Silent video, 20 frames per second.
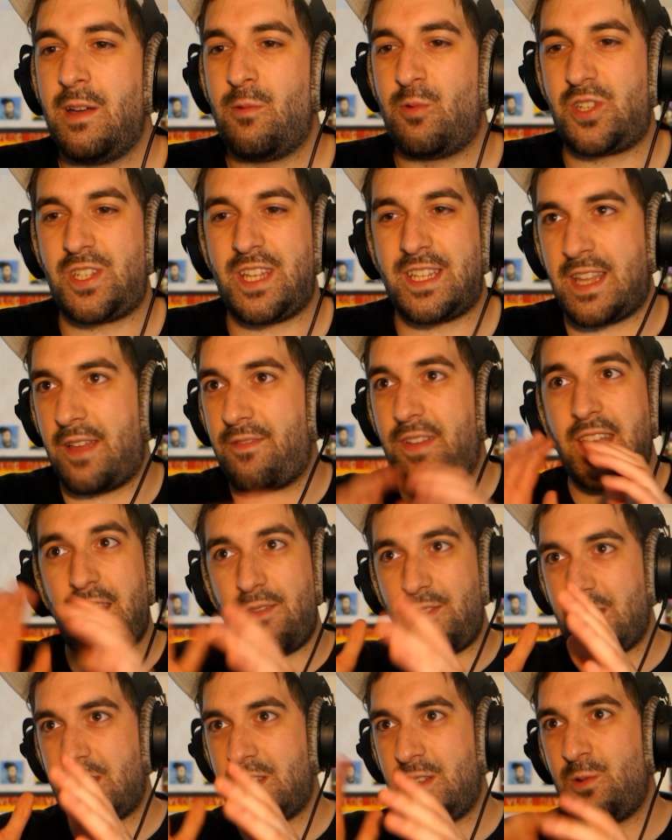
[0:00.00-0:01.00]
which doesn't have
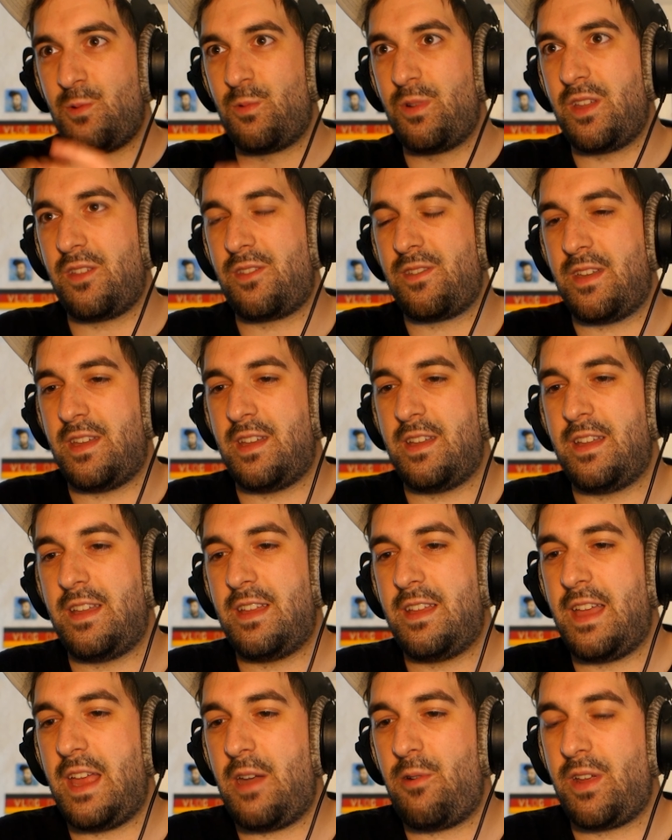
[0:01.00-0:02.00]
anything to do with
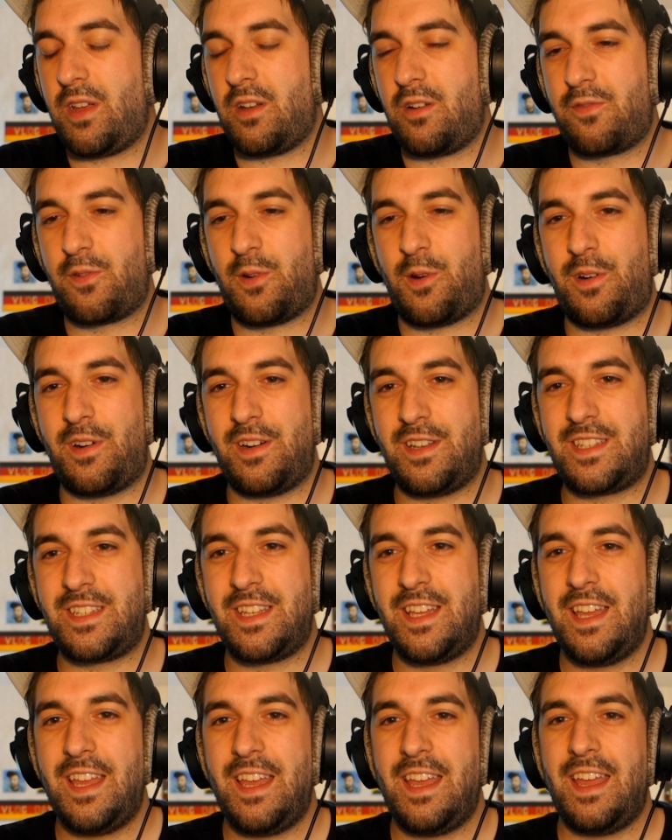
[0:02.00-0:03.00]
uh, eric of course
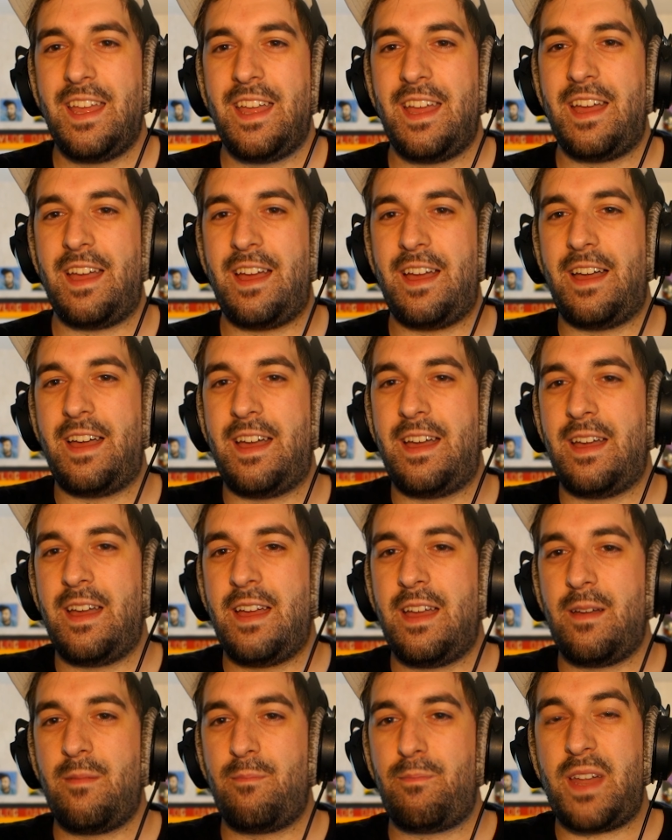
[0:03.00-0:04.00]
uh,
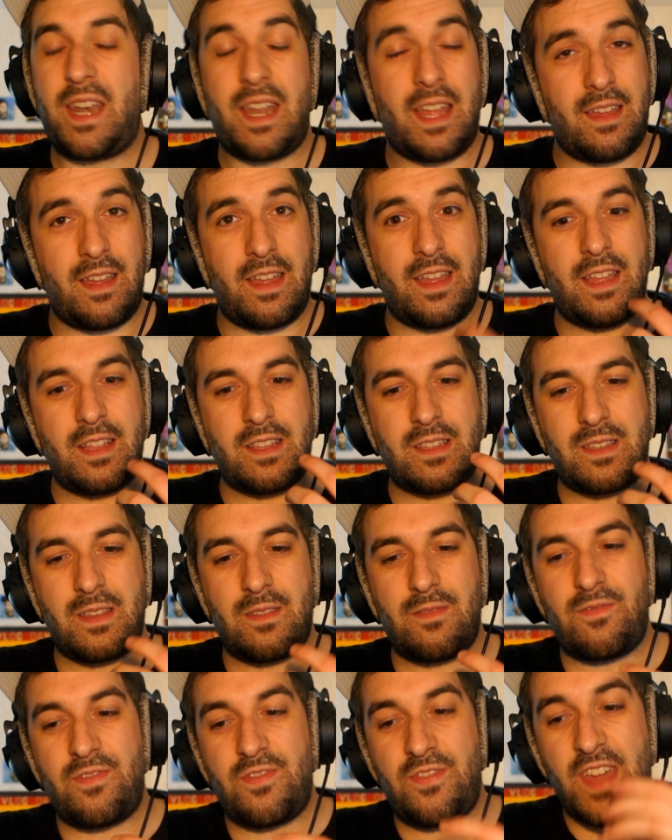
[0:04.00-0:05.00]
but
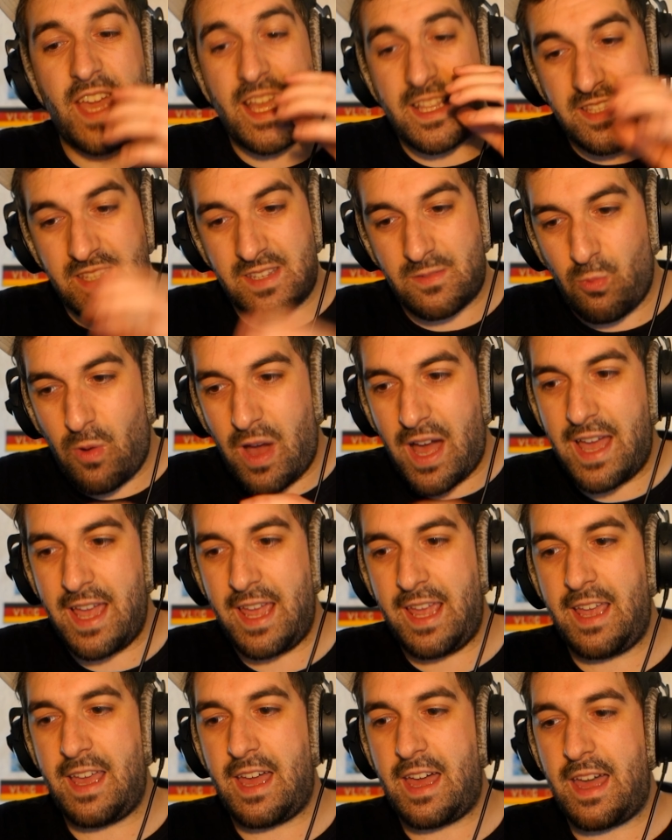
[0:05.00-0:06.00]
that's
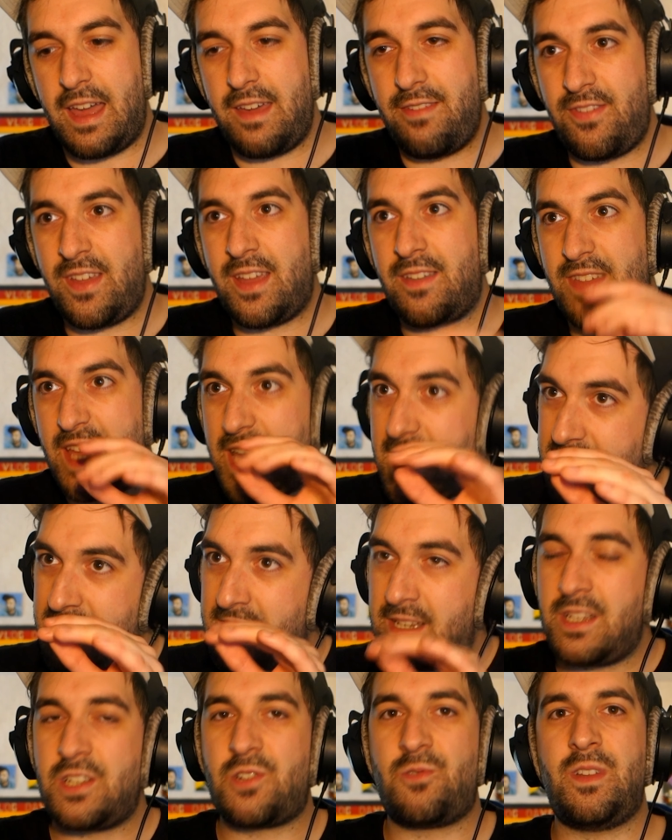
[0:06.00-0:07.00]
why i think that is
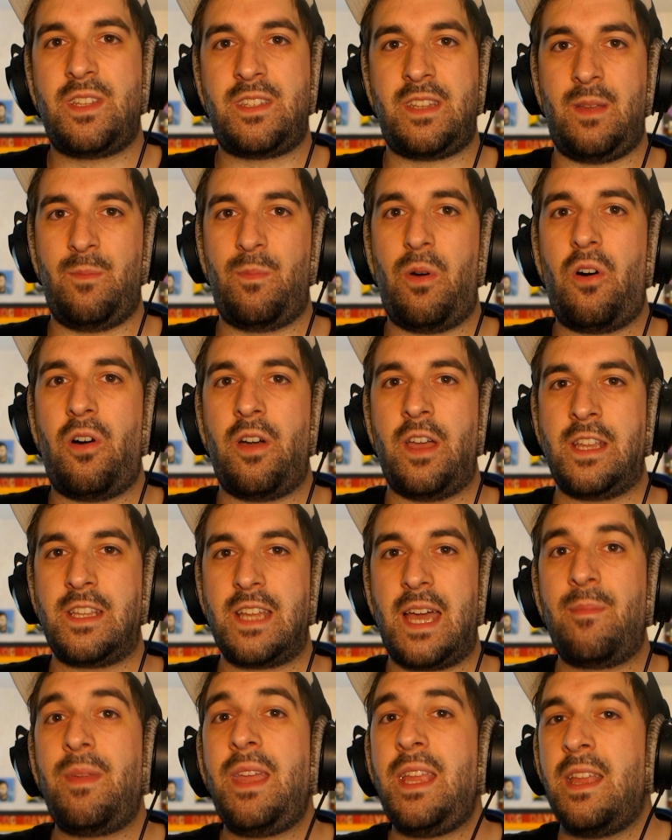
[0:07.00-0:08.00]
an interesting point
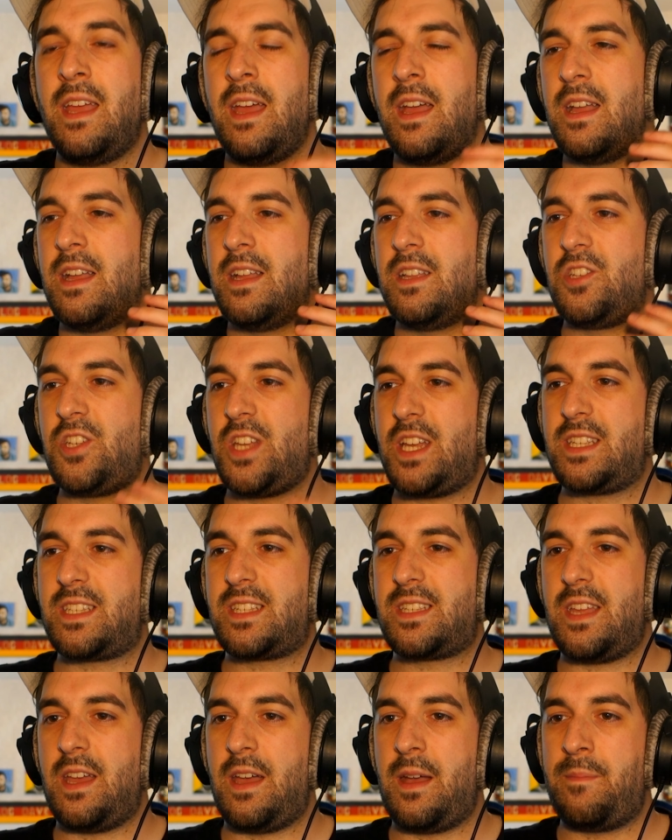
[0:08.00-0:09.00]
i mean
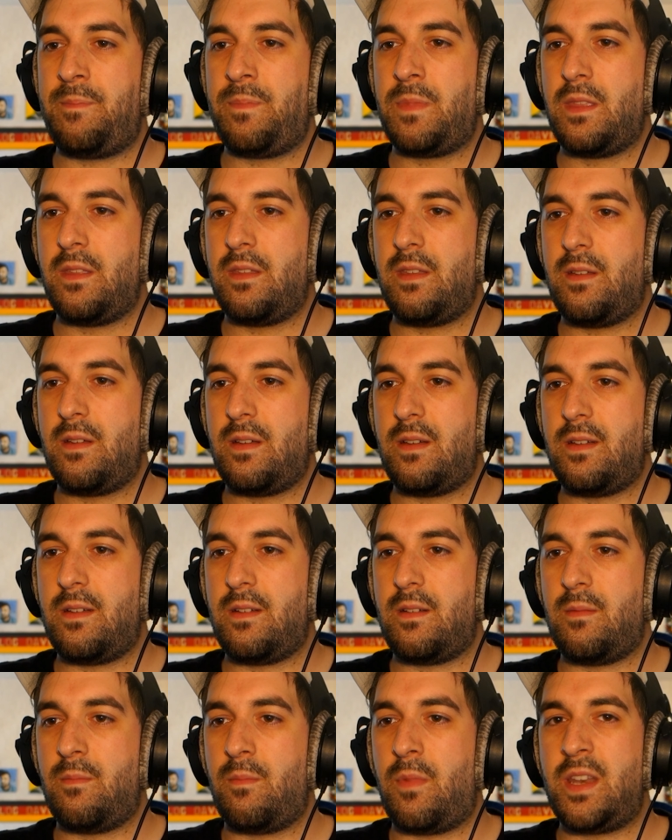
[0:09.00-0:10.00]
just um,
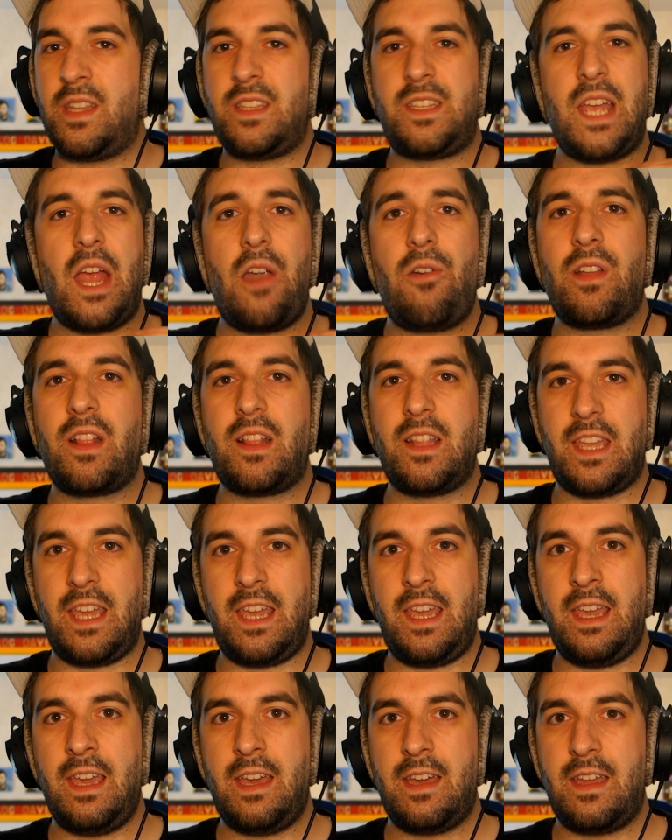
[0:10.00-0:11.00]

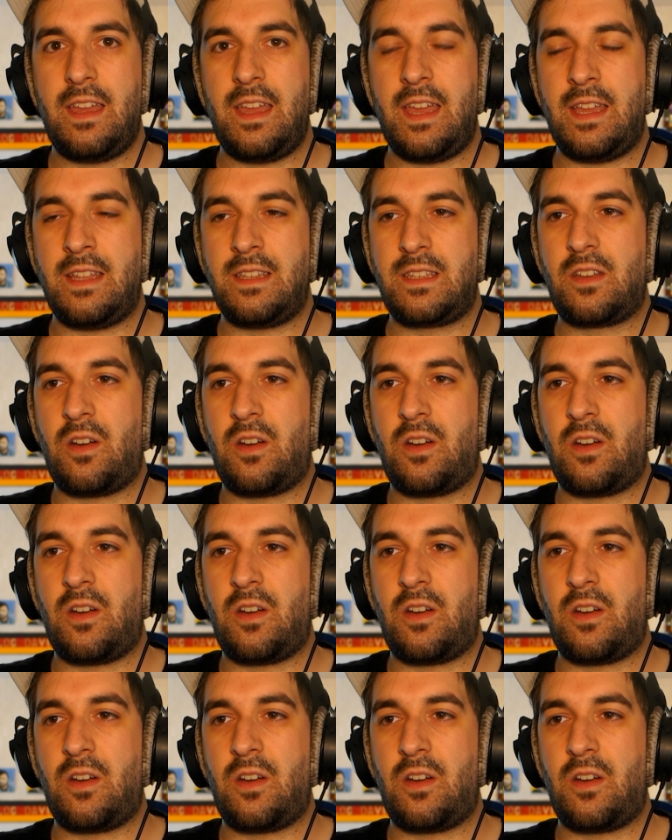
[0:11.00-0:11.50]
monetarily and